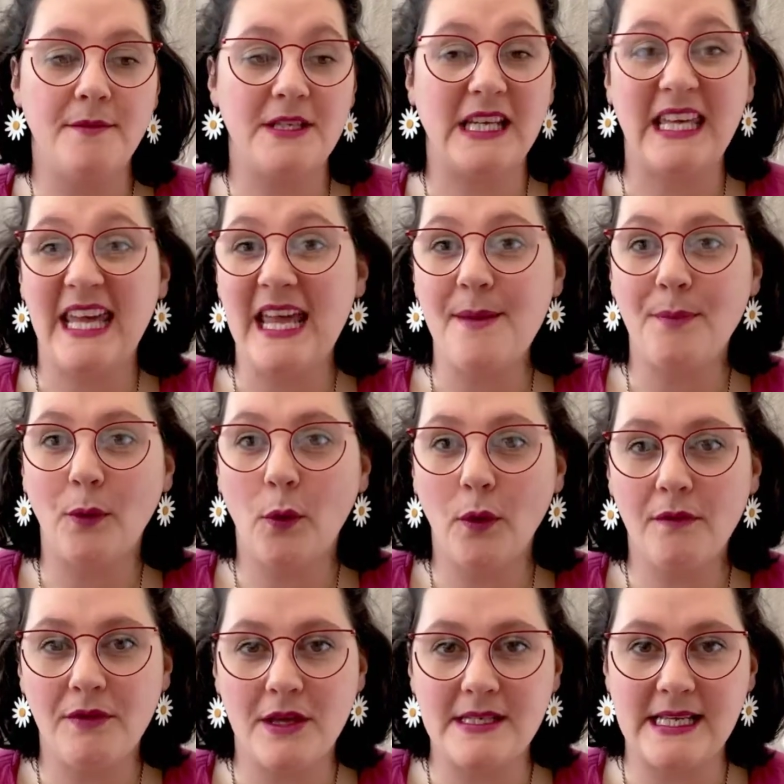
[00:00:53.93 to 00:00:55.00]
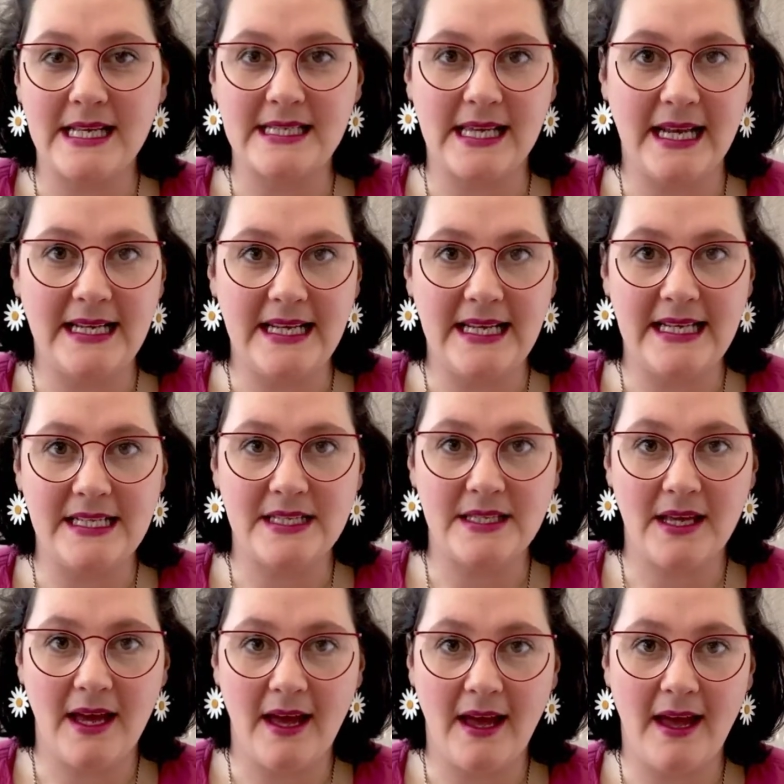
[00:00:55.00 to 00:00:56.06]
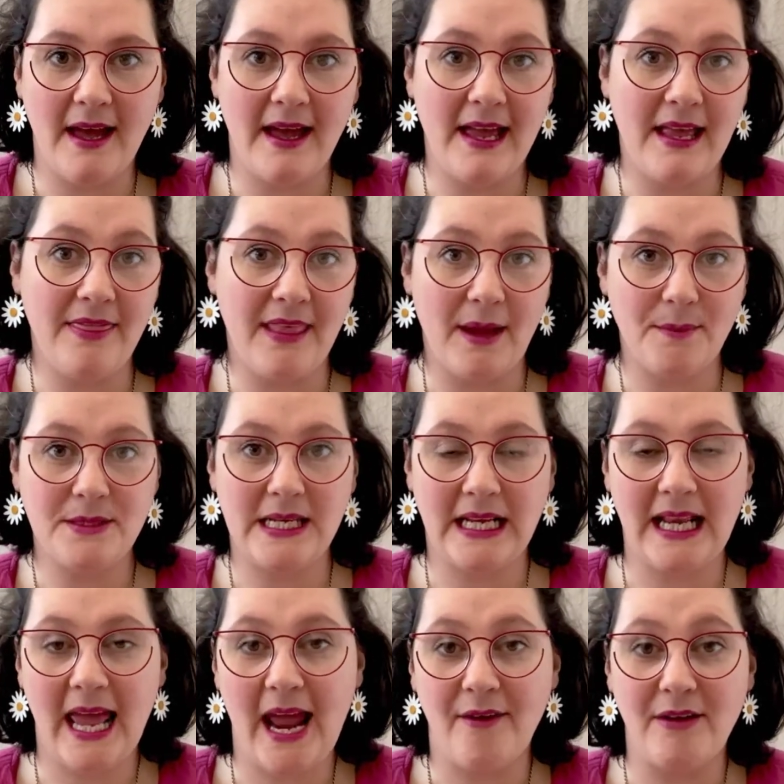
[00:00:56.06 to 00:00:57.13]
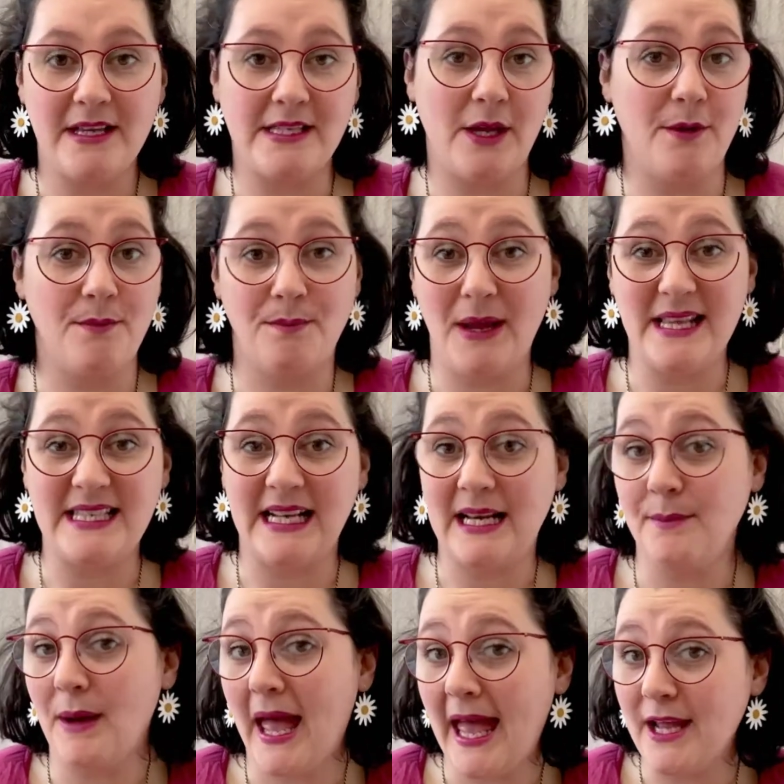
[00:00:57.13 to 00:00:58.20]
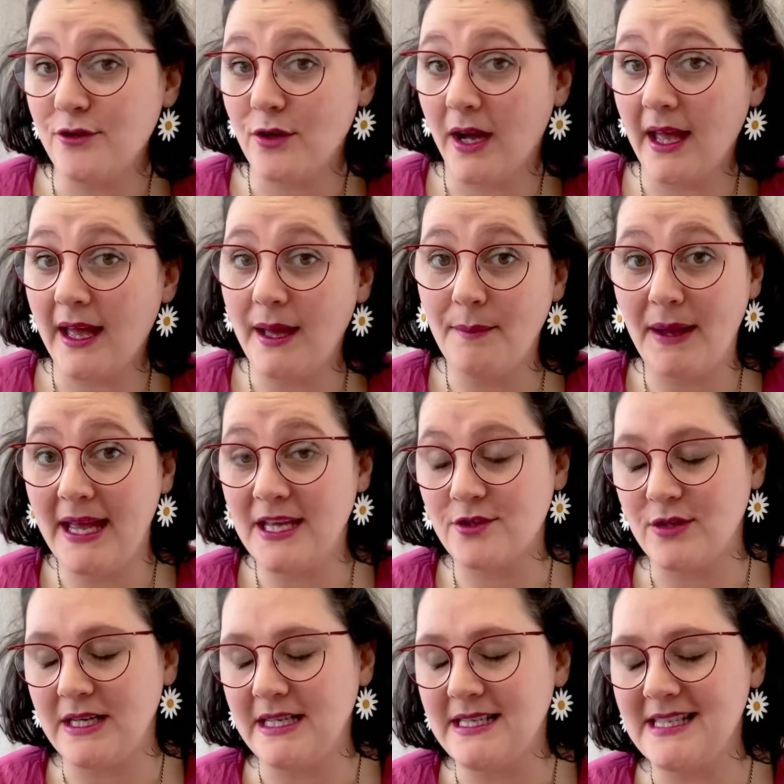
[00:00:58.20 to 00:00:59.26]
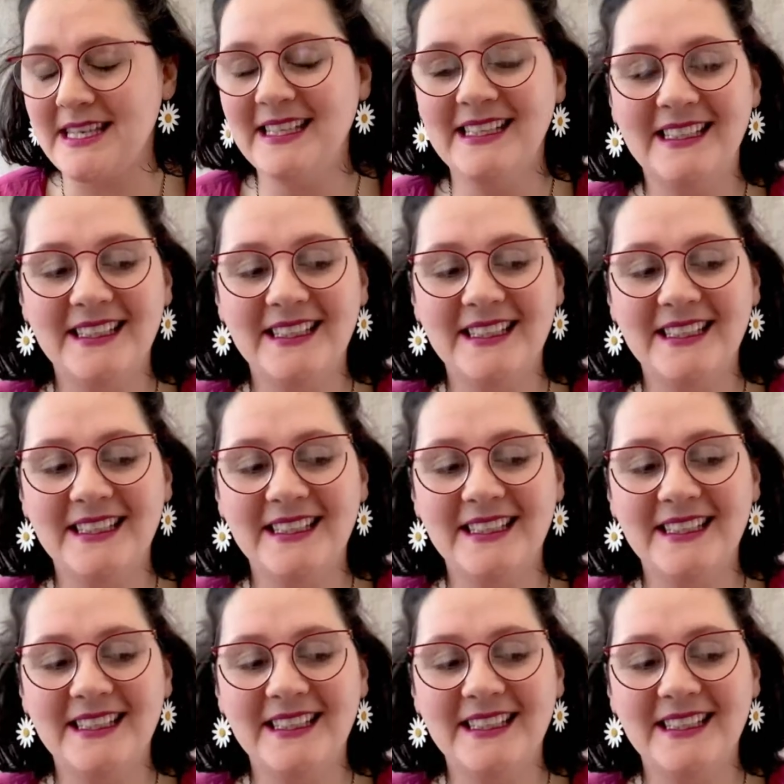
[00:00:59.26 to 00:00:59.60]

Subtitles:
to keep all of those things that I need in that particular area, so basically my hairdryer and my hair straighteners.